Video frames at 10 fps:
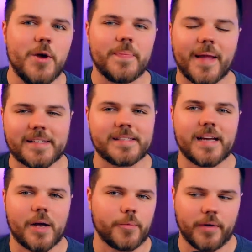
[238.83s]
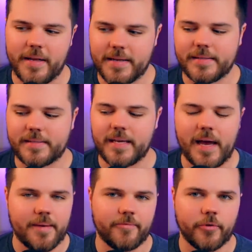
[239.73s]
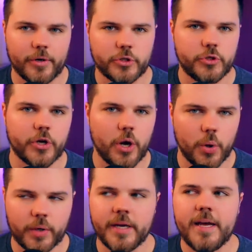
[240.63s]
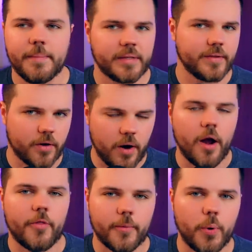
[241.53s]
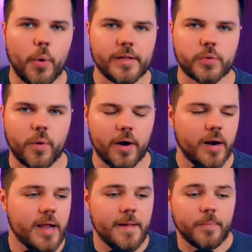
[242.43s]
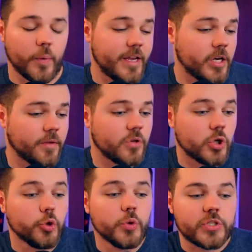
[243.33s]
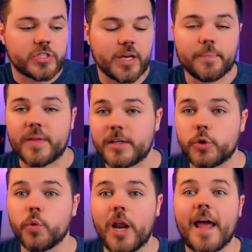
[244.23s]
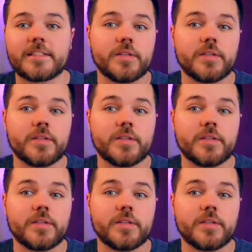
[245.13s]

that's not really a time for a joke. But then there are other points where we could have used something to lighten